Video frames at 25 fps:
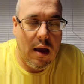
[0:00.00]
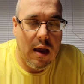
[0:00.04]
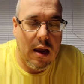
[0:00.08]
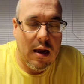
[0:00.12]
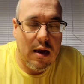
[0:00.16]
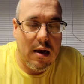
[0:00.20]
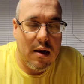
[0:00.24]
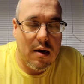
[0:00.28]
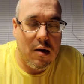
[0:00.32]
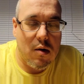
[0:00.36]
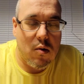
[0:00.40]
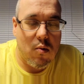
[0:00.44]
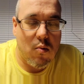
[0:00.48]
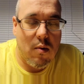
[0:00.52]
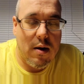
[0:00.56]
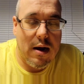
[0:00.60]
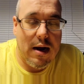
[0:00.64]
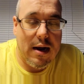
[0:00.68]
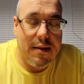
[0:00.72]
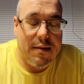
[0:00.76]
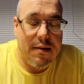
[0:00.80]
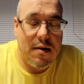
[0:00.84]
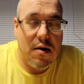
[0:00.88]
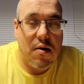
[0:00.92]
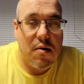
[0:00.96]
and
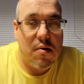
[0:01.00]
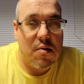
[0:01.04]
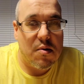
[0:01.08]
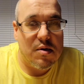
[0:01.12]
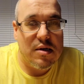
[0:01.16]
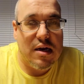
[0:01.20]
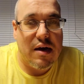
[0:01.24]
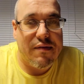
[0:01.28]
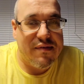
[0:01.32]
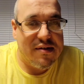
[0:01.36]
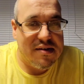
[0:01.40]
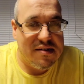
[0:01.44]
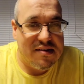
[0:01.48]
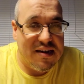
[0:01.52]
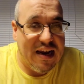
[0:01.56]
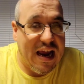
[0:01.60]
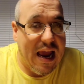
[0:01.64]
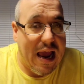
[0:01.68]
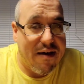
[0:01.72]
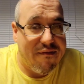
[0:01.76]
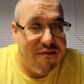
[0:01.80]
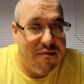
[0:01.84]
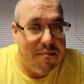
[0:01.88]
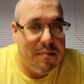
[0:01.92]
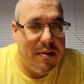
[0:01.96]
why the articles obviously
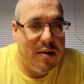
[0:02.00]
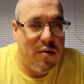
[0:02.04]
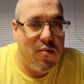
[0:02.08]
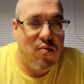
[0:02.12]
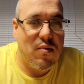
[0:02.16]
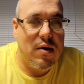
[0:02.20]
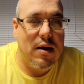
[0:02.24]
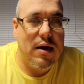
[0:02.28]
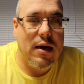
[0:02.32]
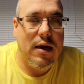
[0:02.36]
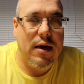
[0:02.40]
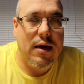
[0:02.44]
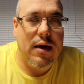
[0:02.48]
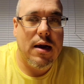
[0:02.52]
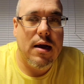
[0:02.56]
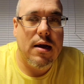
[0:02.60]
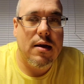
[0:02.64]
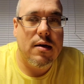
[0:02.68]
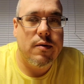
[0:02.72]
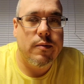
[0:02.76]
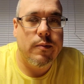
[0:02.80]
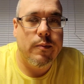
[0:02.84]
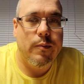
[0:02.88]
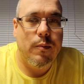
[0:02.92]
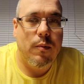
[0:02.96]
haven't been written
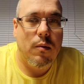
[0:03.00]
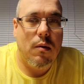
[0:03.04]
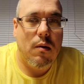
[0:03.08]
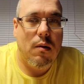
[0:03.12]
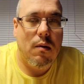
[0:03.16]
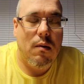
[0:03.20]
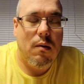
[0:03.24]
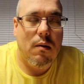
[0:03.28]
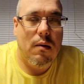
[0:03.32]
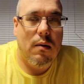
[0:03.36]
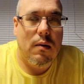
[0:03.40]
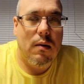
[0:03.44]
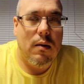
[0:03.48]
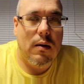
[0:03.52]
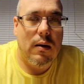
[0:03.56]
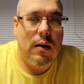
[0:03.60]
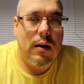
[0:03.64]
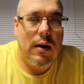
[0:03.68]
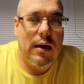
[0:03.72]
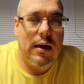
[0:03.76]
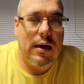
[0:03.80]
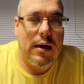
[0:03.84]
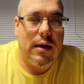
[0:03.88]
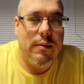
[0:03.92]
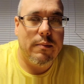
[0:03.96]
yet,
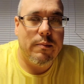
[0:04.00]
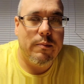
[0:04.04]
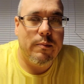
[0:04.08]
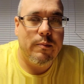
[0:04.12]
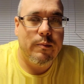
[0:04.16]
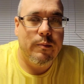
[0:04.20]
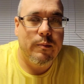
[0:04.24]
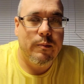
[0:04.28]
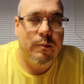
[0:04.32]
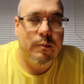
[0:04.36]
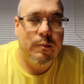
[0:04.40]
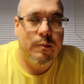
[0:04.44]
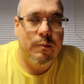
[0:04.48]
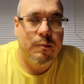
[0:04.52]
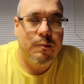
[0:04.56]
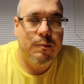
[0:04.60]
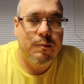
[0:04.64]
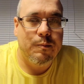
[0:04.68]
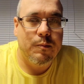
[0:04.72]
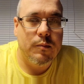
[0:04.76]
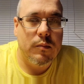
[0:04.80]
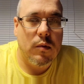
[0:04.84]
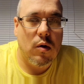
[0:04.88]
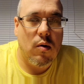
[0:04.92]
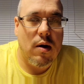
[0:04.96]
um,
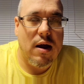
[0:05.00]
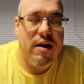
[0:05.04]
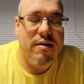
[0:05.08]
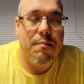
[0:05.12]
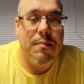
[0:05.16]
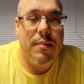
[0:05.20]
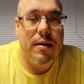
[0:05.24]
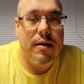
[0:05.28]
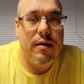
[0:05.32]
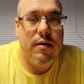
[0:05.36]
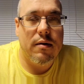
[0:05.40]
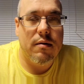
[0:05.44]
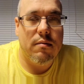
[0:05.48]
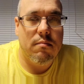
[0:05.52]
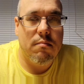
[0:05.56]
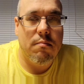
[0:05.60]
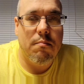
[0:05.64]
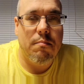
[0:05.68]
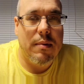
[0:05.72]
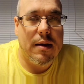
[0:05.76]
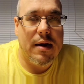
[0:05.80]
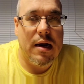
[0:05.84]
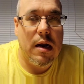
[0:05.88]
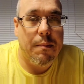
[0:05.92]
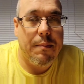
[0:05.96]
or haven't been
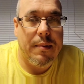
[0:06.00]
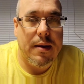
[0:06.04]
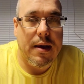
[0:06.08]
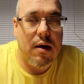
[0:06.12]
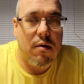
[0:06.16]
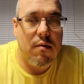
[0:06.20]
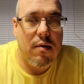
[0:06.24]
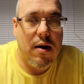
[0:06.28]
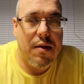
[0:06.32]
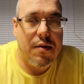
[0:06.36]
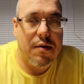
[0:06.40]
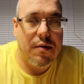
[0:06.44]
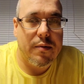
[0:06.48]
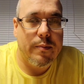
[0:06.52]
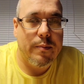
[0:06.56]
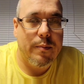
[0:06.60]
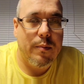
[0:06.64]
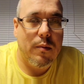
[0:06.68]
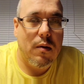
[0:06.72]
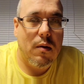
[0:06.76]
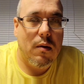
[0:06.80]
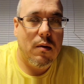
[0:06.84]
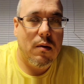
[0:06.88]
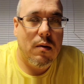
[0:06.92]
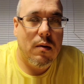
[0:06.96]
been up yet rather.
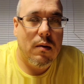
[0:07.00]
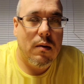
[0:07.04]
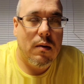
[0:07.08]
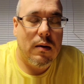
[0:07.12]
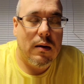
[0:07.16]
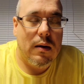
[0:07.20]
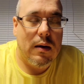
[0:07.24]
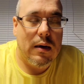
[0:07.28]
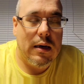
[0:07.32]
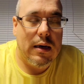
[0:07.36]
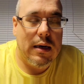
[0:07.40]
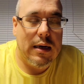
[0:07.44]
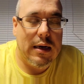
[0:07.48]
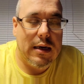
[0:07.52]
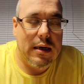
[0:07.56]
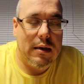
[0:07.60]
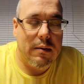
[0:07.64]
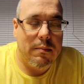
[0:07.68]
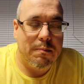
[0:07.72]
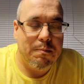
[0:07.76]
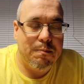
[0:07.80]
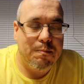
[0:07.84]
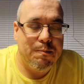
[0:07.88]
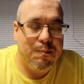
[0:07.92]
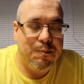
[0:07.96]

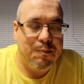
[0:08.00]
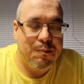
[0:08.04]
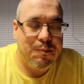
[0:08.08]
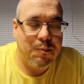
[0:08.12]
Um,